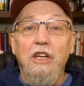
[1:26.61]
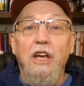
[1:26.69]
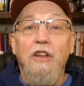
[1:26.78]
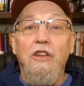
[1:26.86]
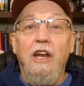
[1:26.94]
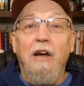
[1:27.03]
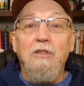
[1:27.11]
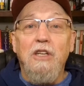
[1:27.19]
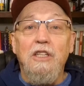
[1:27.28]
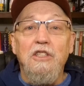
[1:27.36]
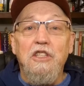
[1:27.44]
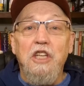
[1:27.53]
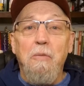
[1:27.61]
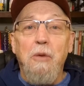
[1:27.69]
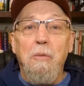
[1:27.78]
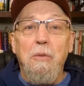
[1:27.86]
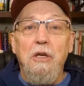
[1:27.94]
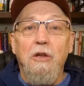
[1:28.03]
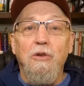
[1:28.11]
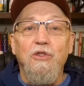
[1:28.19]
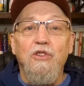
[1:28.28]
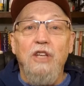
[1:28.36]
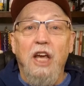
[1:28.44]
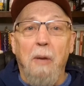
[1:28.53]
and then I was going to step up another
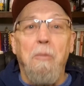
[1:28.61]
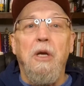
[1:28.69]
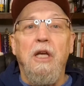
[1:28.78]
step,